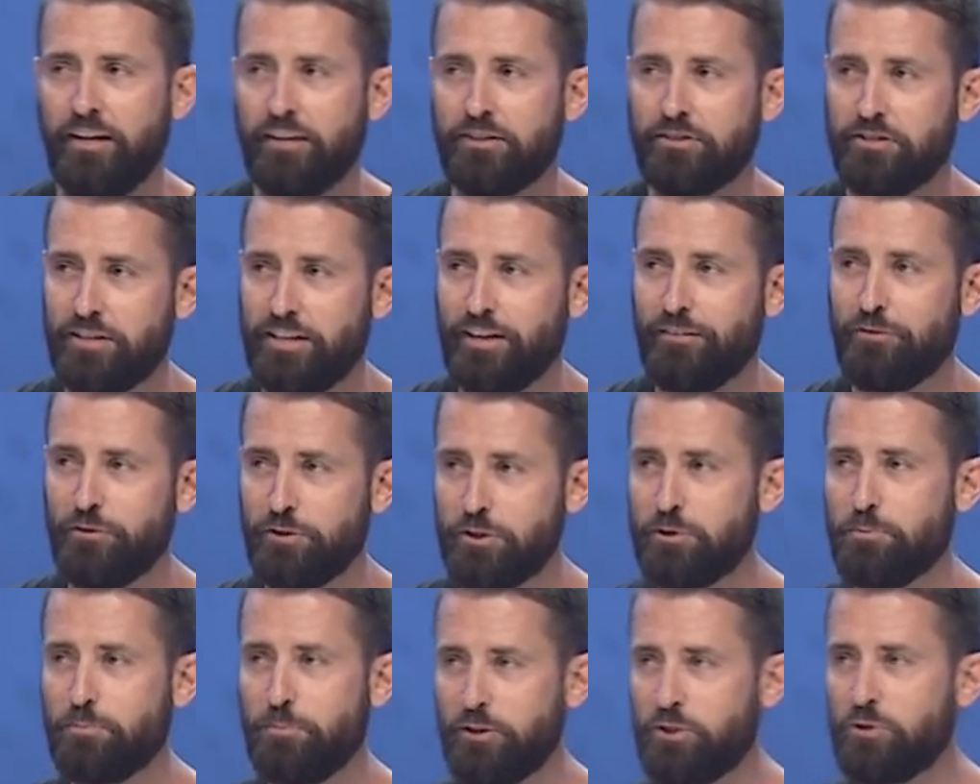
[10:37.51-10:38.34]
There's a
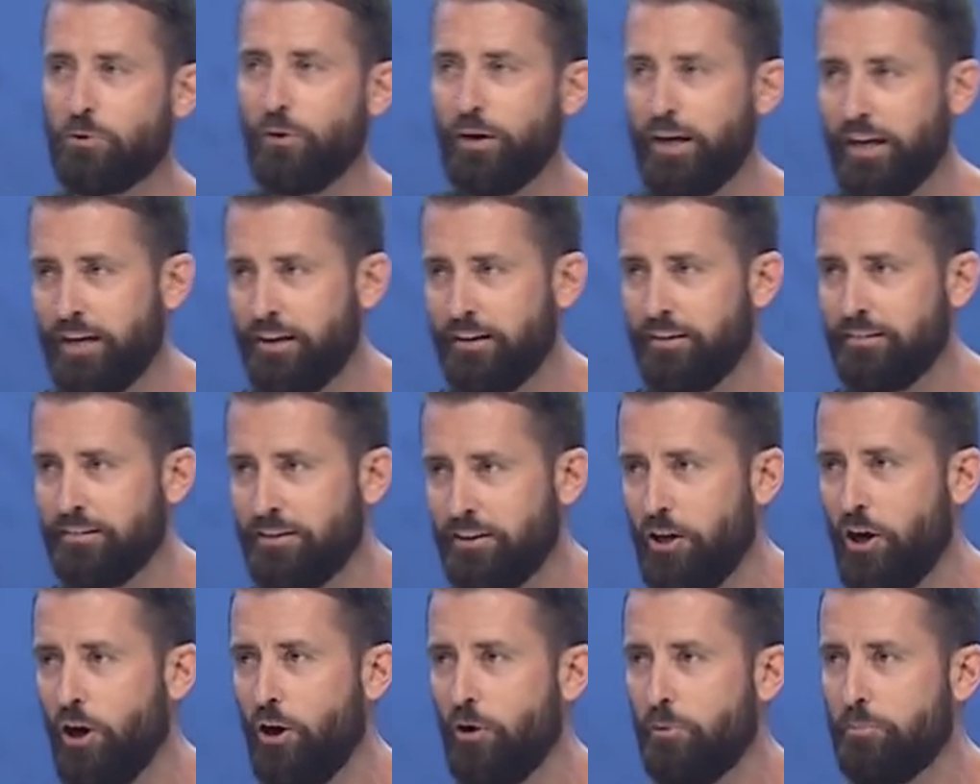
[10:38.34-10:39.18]
difference between,
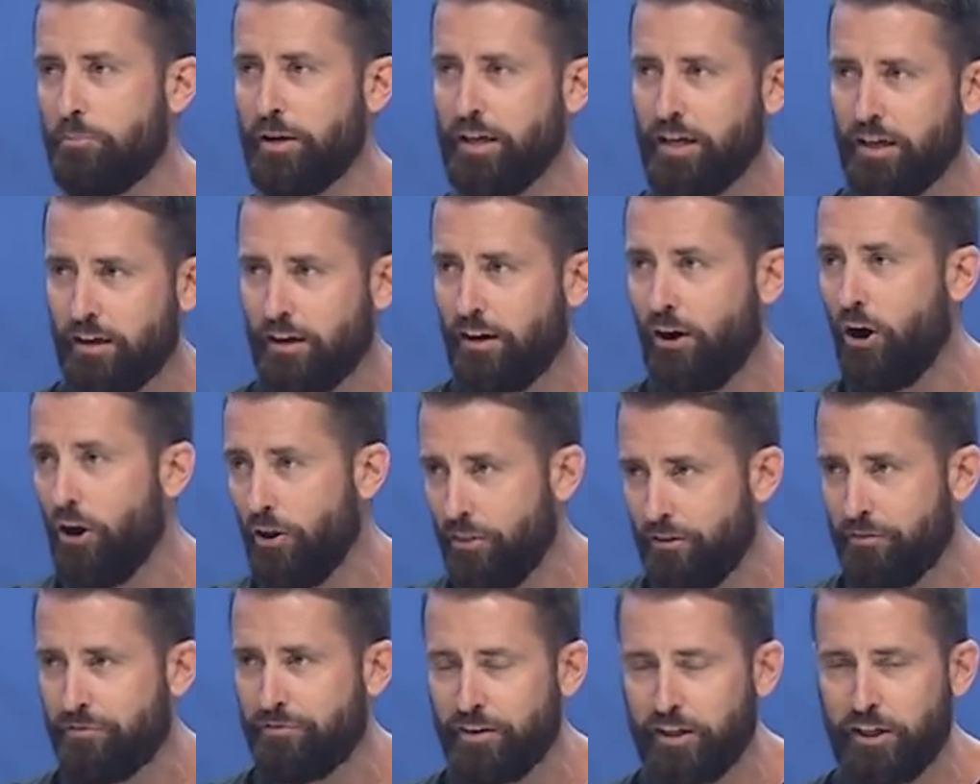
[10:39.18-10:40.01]
you know, being
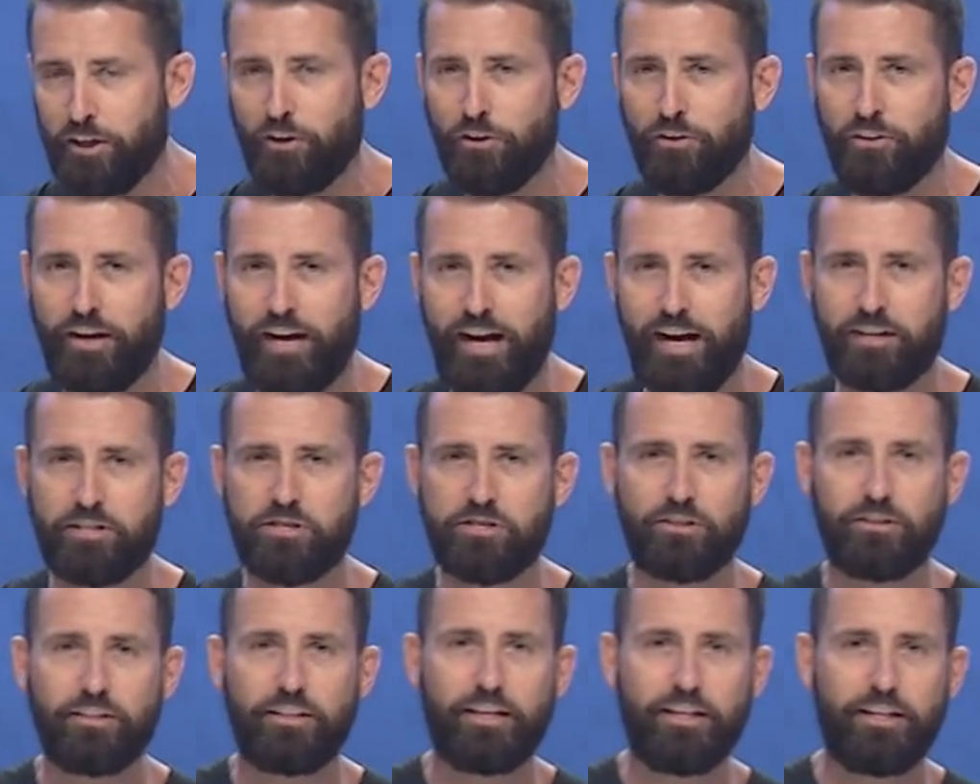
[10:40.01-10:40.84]
on the field and
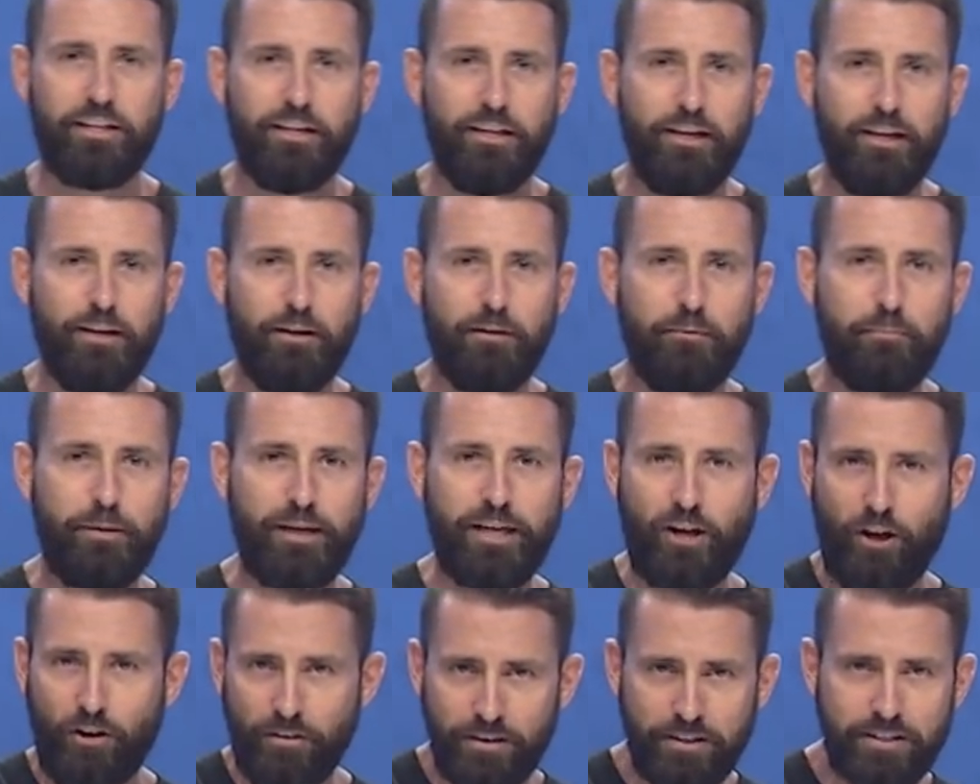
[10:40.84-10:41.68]
actually
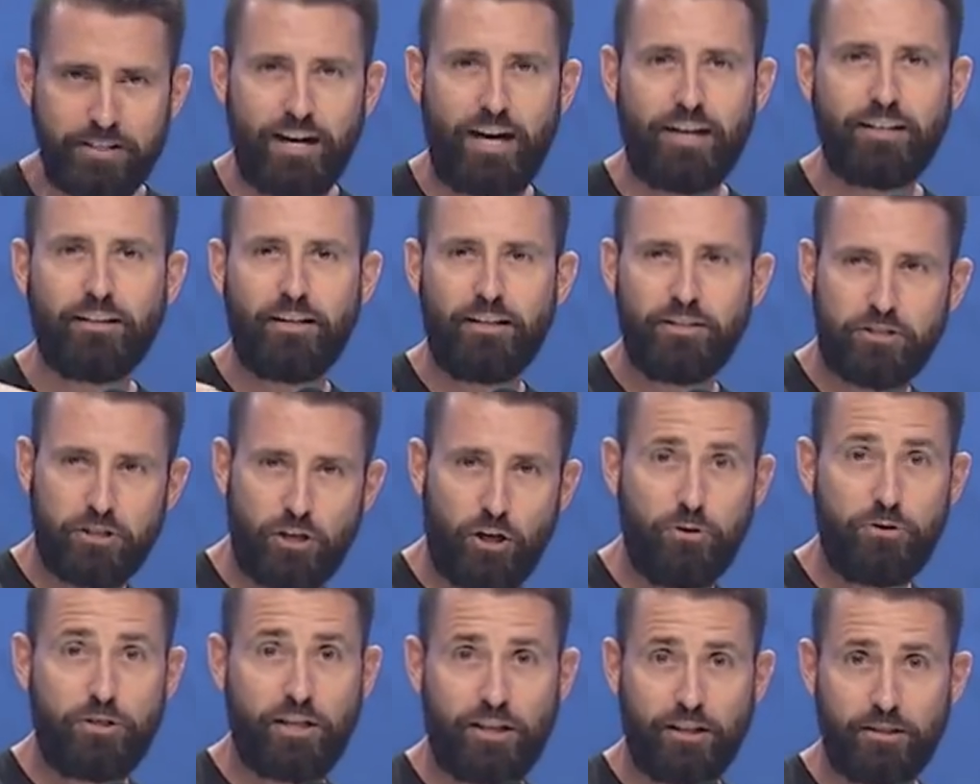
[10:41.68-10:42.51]
being on the sidelines
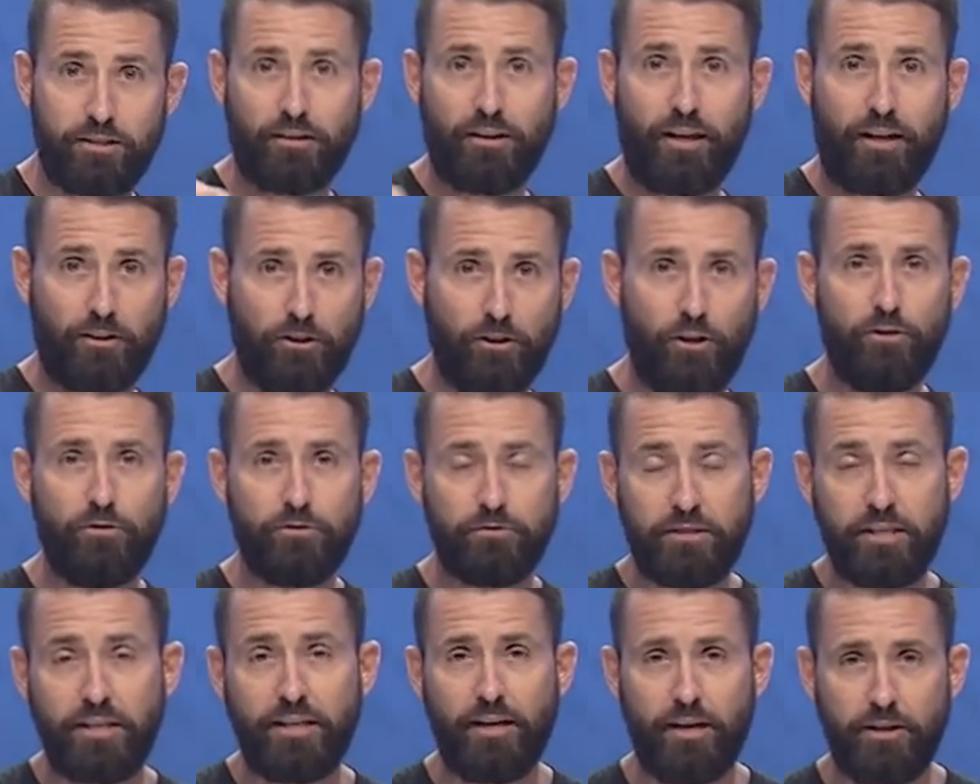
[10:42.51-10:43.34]
coaching, let
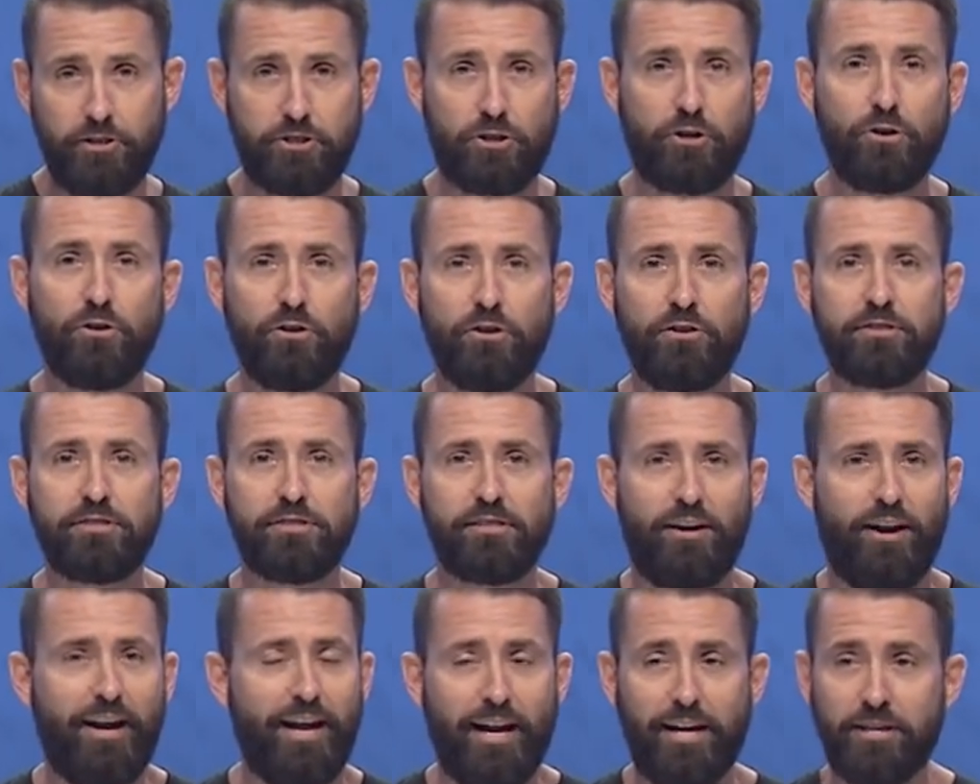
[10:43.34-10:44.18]
alone teenage
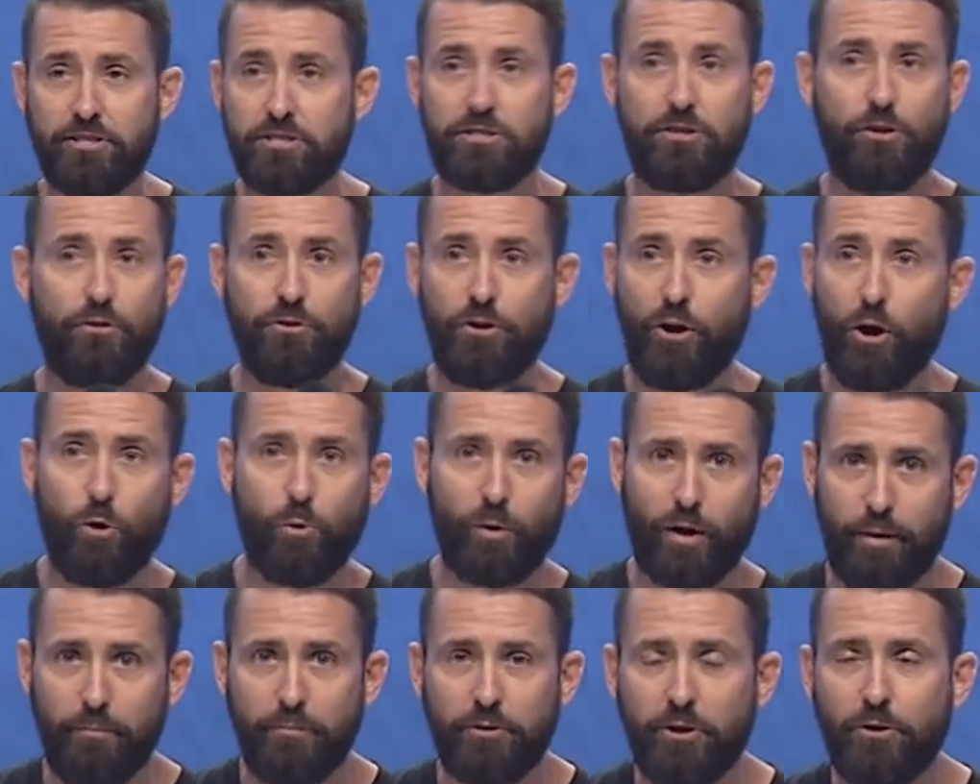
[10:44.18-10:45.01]
girls, all right? I just don't know
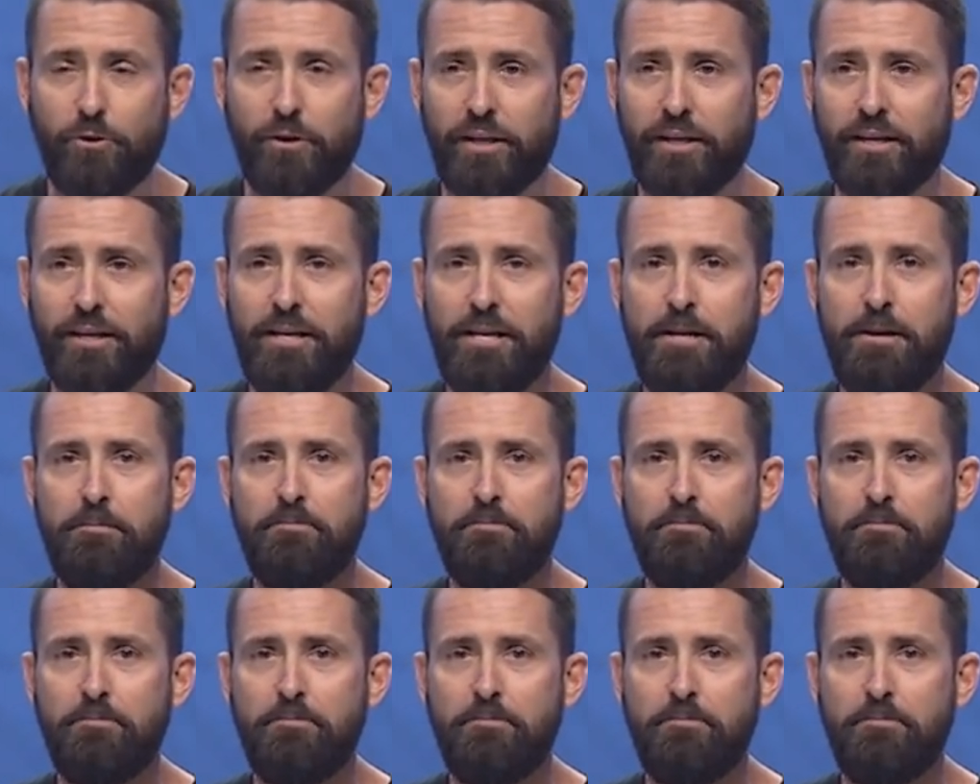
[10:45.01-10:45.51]
what I'm doing.